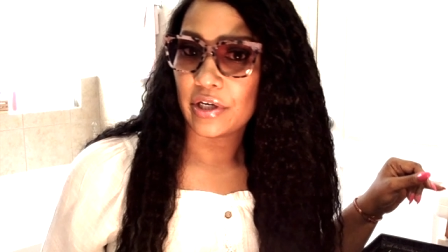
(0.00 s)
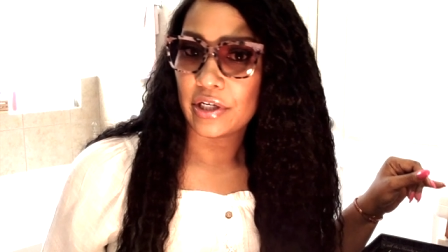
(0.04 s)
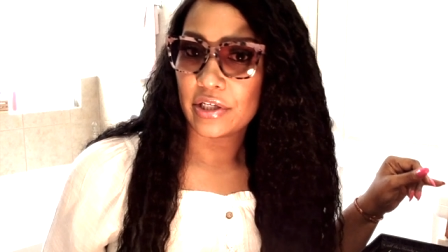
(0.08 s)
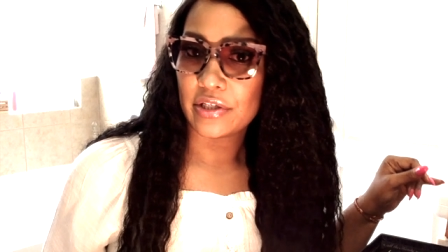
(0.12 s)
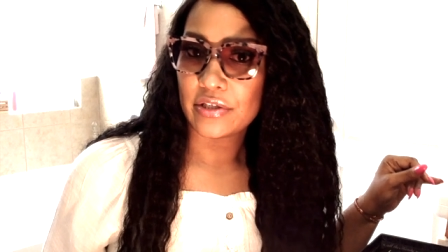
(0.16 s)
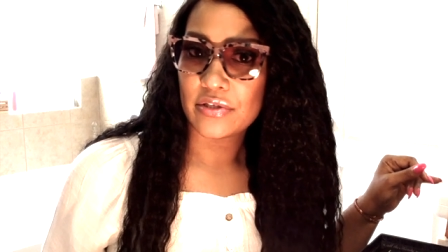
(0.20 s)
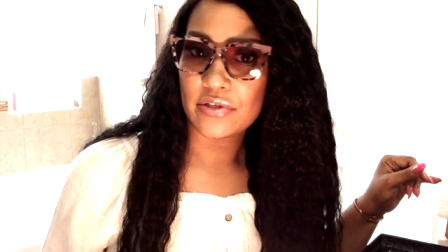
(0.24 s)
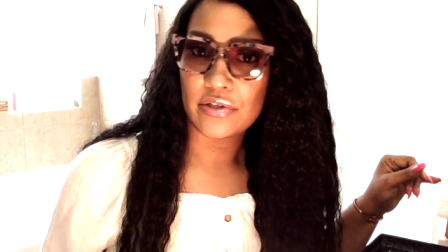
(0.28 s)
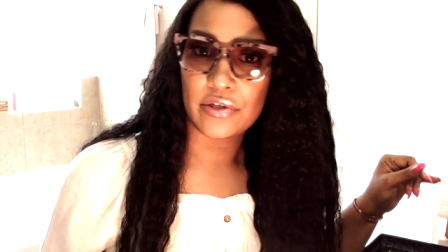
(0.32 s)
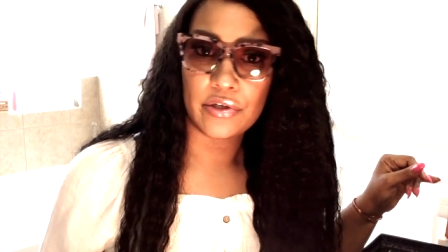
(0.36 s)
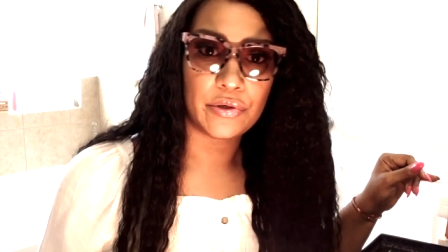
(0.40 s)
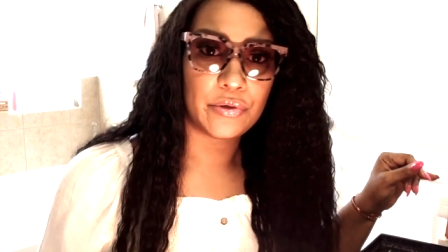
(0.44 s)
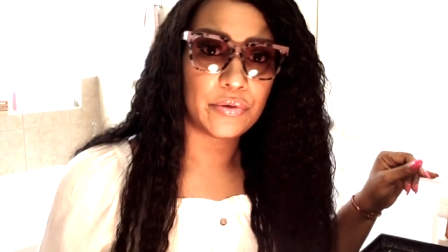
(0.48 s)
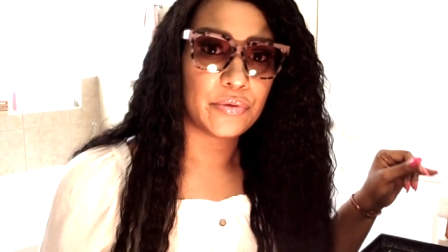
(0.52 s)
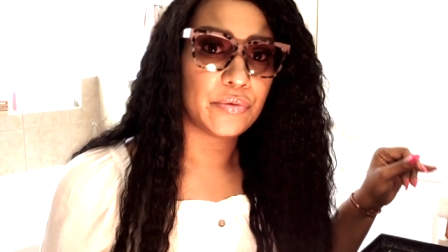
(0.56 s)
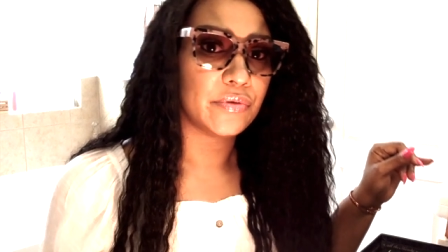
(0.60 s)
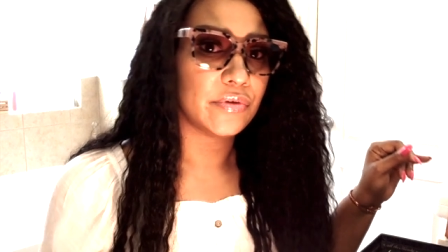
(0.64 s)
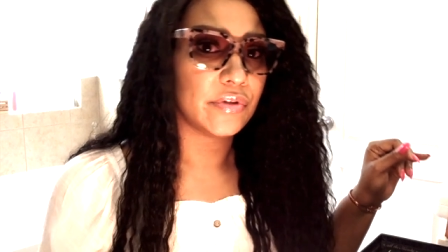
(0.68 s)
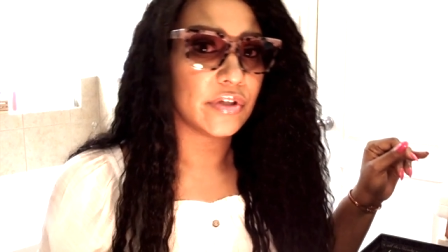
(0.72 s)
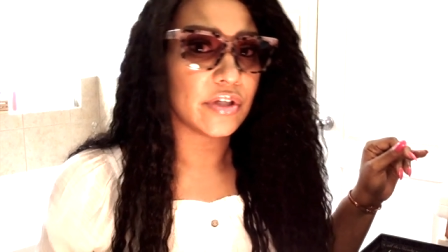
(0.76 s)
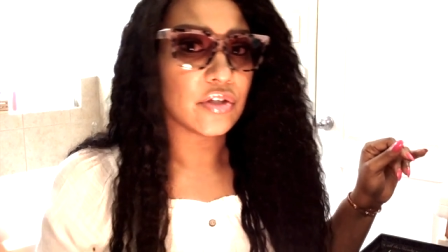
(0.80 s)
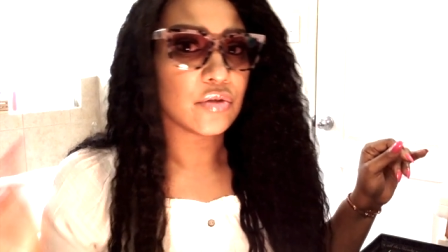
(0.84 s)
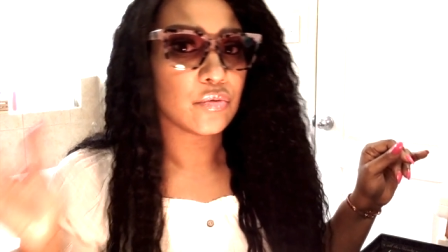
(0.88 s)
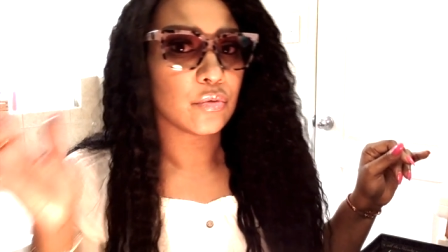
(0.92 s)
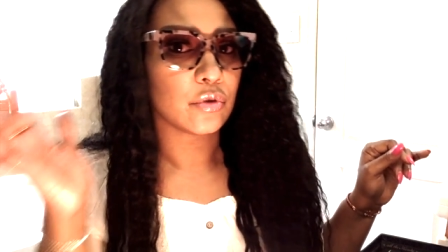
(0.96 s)
And so
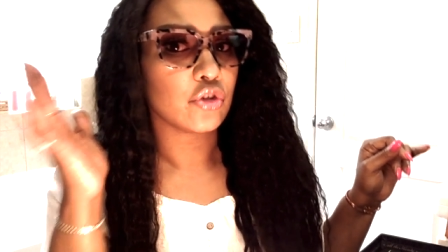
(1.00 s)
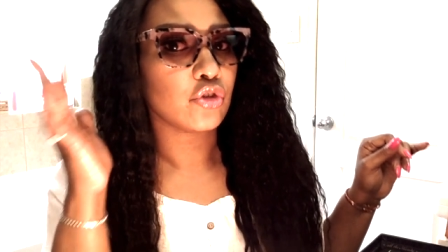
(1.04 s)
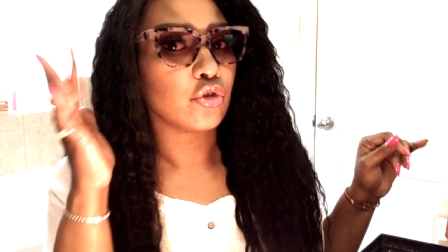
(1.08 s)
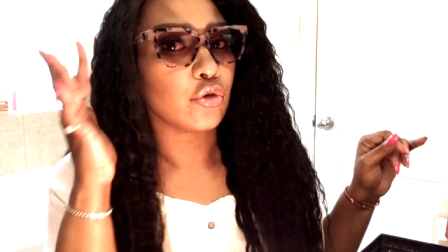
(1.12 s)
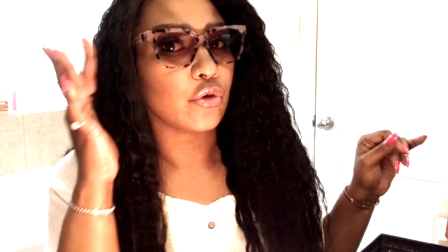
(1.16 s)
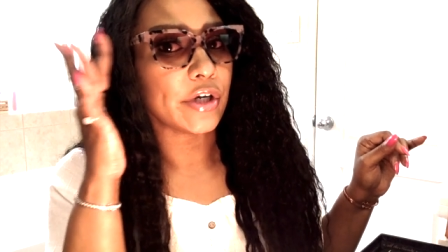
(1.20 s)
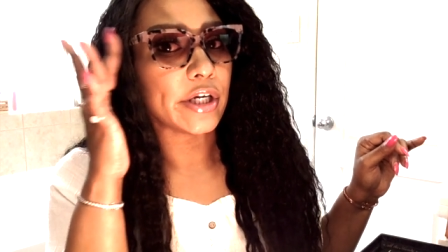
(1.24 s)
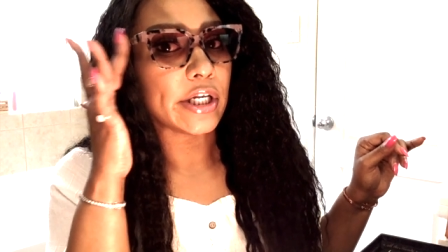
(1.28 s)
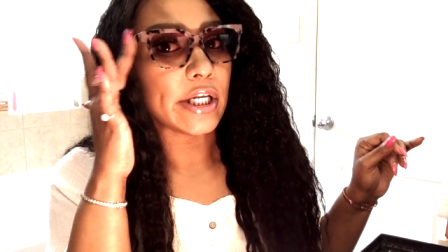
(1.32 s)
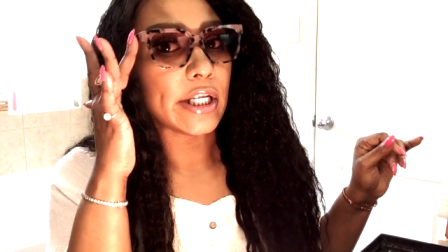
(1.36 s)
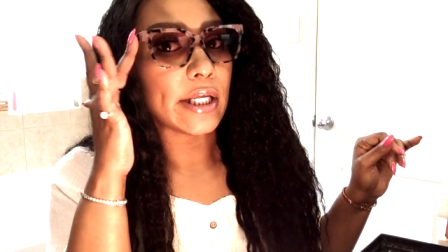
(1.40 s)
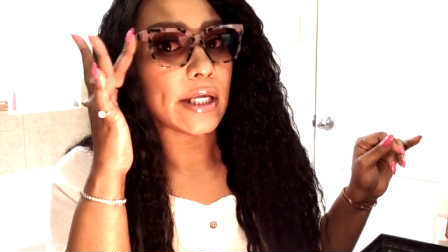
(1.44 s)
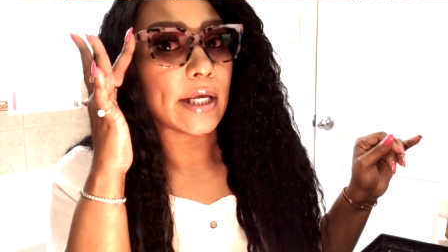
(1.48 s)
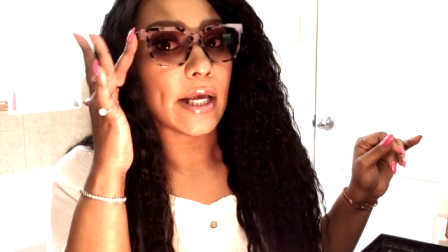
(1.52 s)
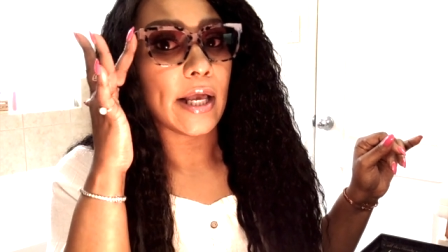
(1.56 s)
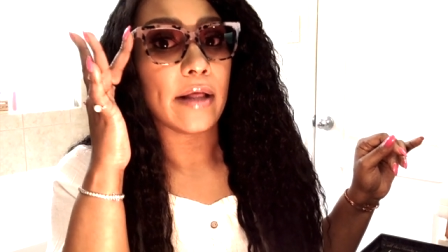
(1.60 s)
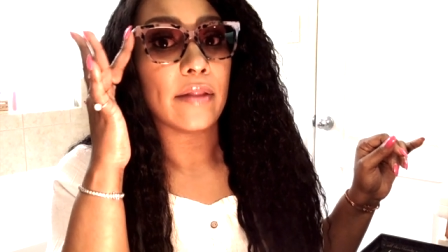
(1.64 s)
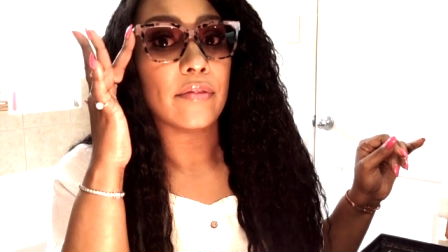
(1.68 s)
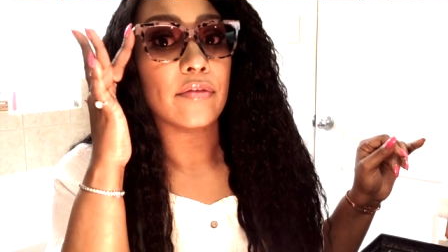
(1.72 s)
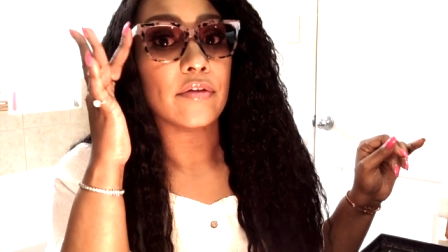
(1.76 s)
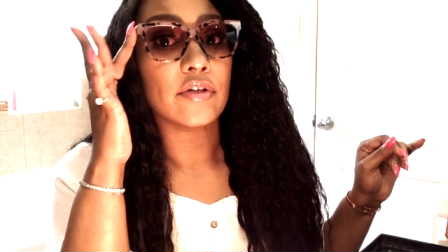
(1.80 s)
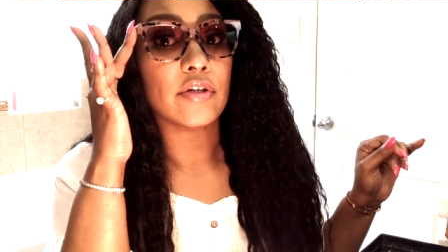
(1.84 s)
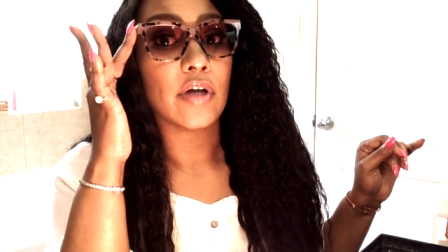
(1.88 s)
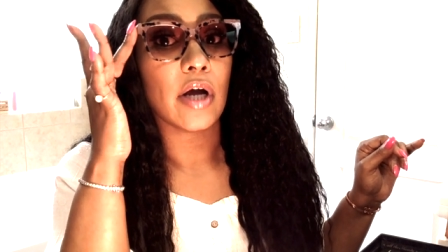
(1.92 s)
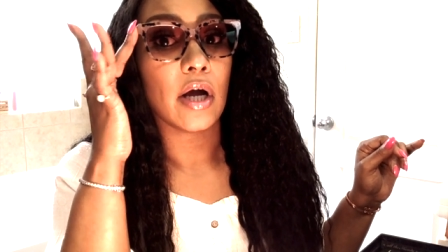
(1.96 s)
these were trending at
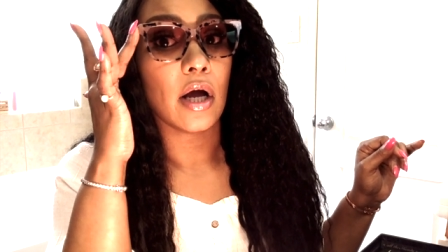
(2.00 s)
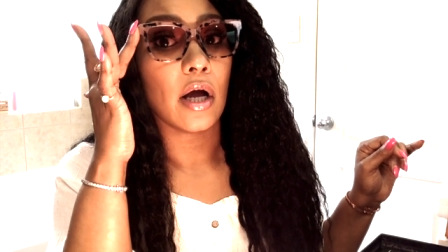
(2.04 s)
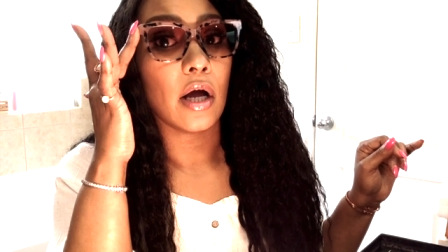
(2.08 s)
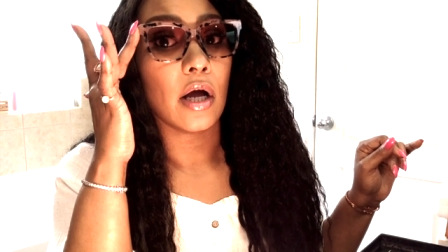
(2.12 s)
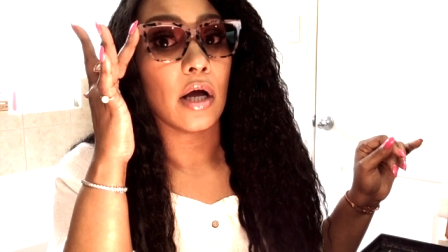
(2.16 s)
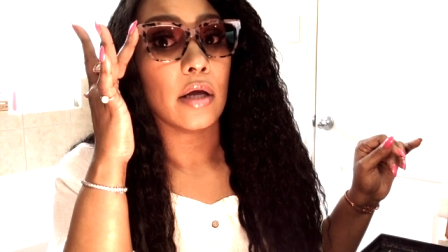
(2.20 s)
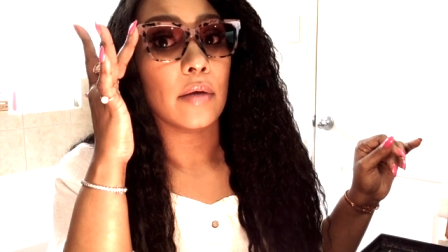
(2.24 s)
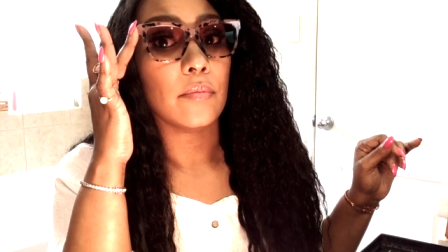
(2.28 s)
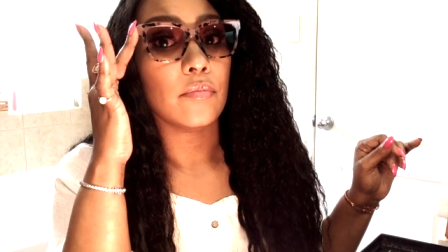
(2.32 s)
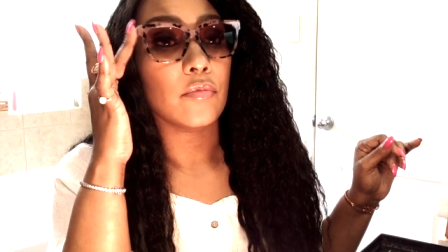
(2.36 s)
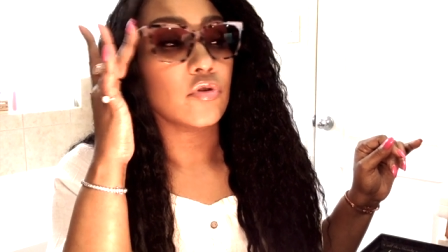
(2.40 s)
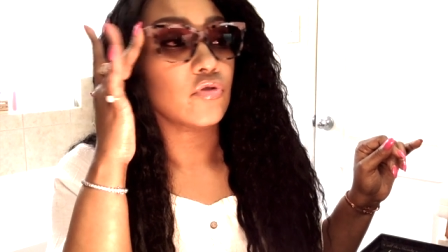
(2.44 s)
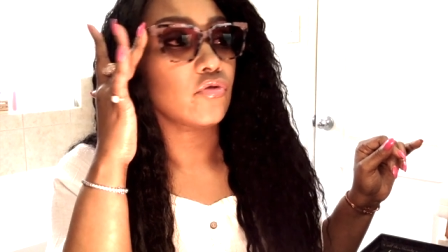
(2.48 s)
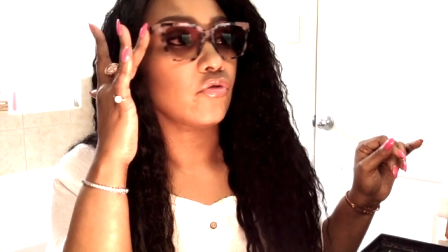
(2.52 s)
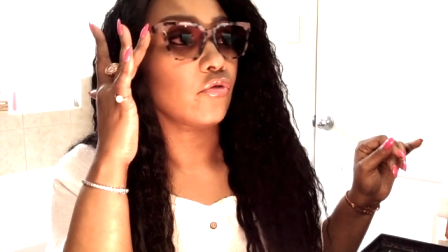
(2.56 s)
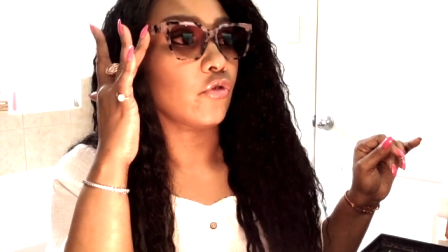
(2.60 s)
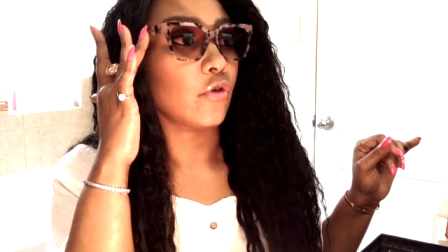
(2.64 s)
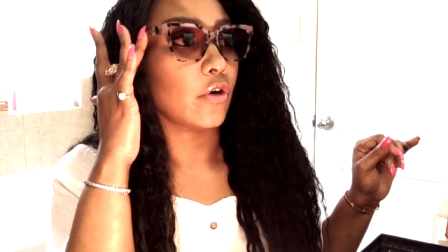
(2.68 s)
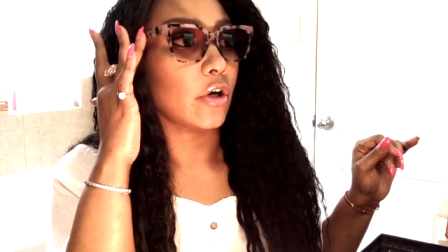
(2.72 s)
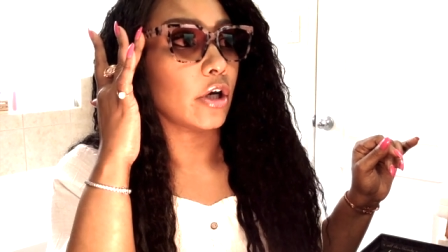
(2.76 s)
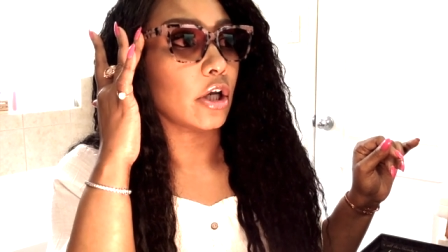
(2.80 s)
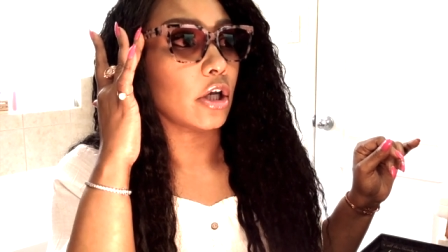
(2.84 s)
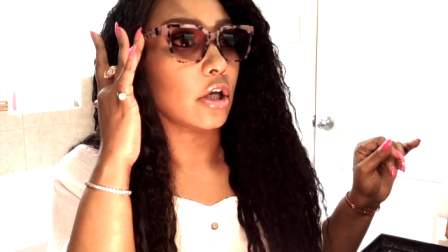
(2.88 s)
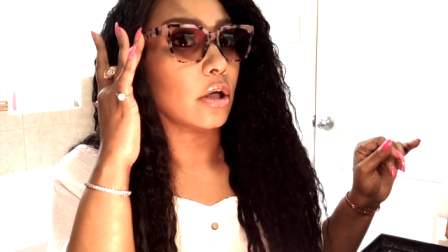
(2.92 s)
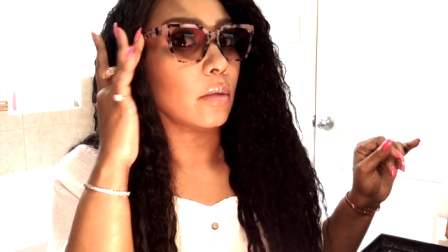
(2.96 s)
the time, this
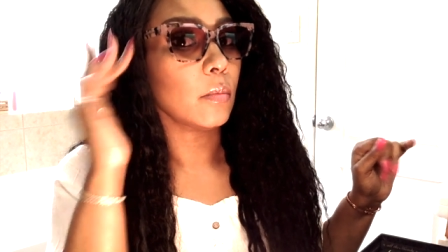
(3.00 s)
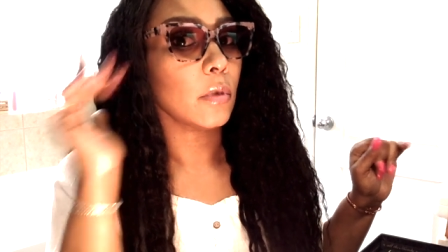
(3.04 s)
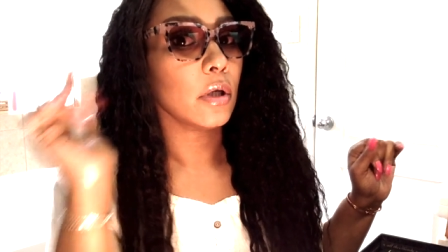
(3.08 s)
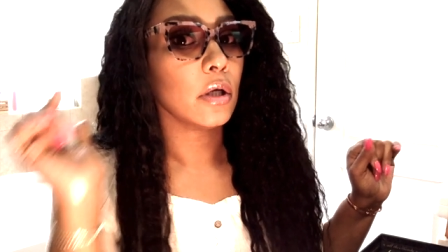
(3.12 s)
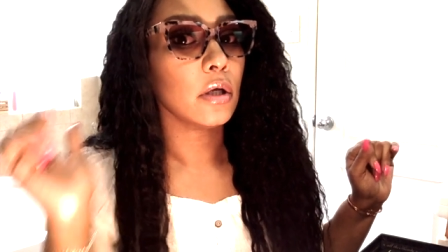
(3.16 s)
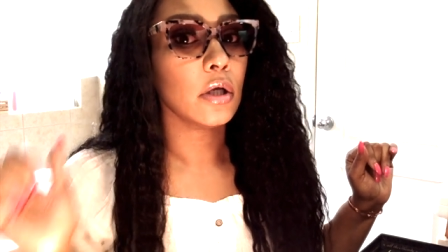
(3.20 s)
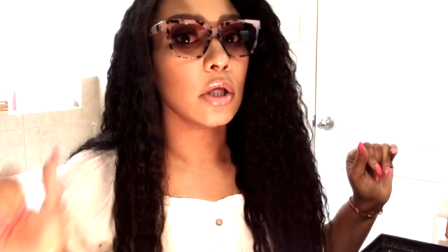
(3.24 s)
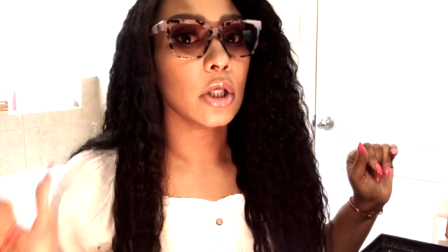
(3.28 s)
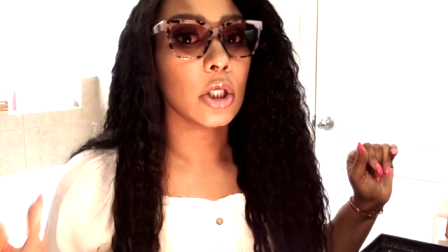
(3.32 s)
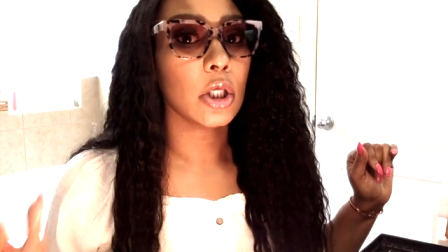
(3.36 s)
frame.